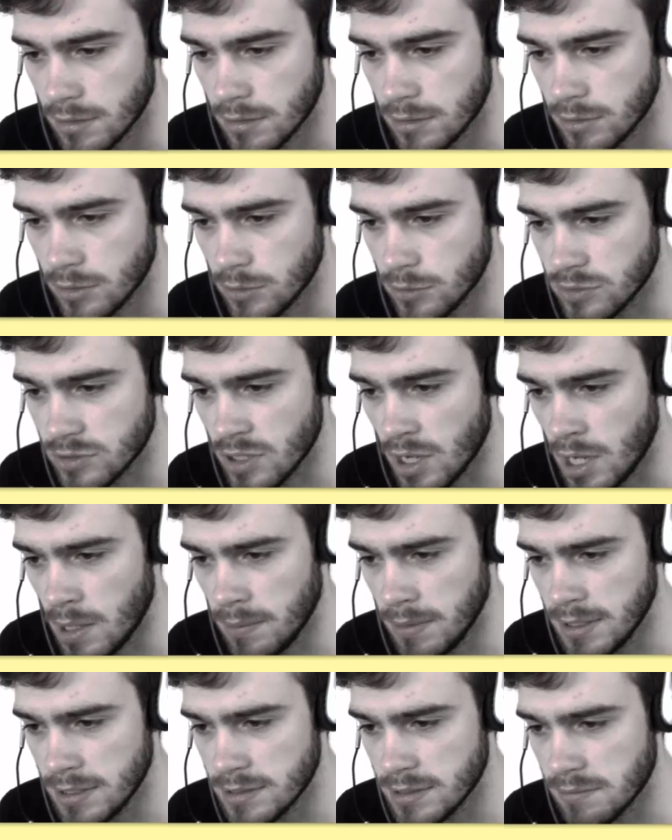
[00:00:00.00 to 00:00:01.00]
those
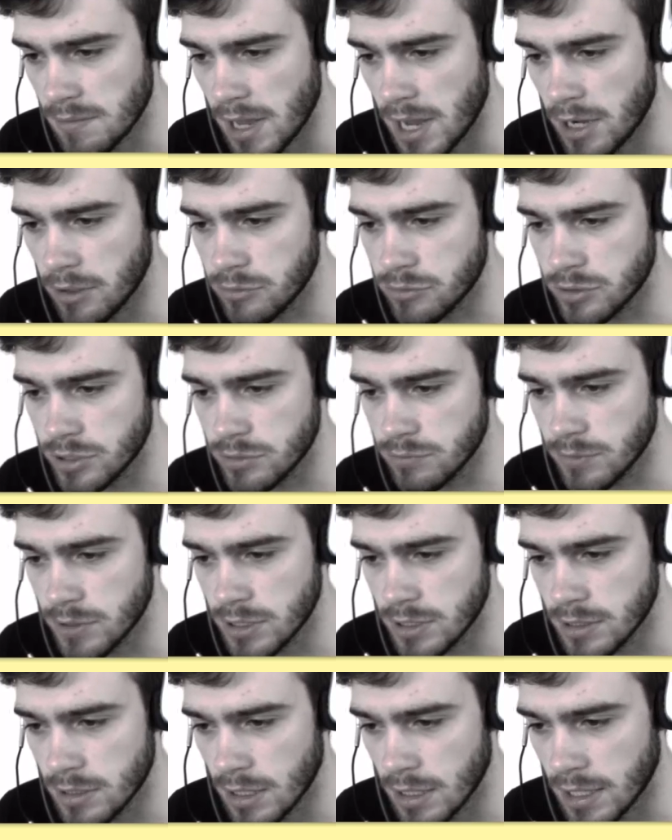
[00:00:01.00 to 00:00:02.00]
goblins and countered
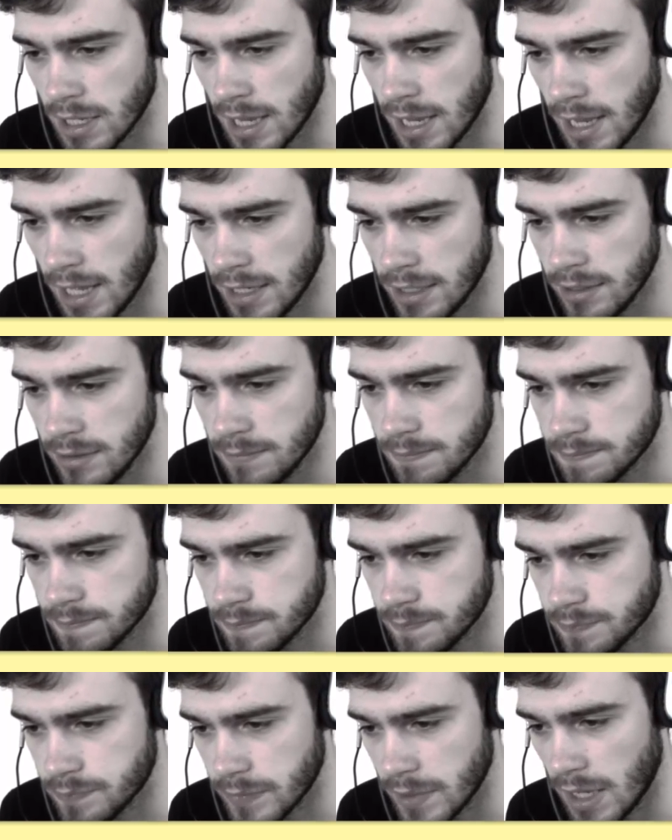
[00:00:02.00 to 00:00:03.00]
with a
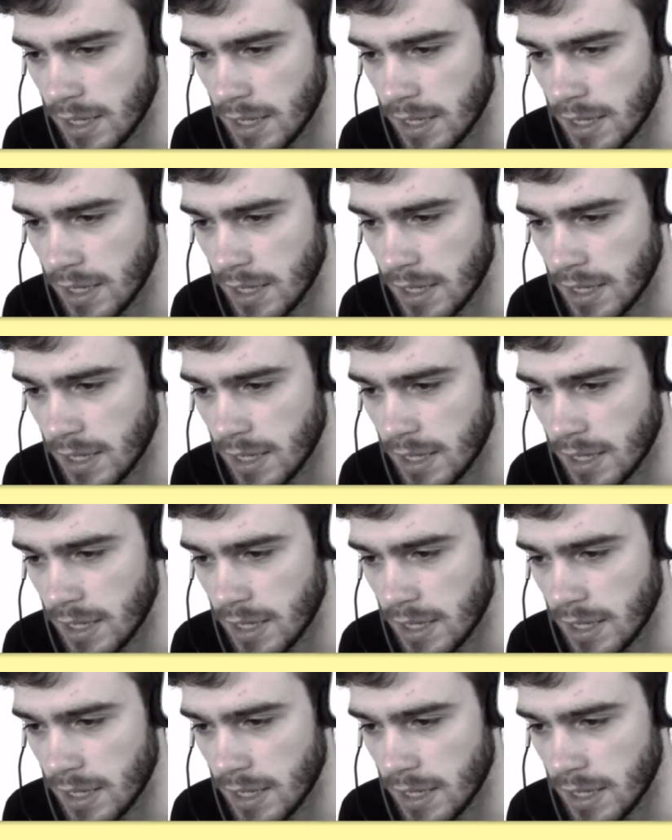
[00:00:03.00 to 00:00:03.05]
cannon,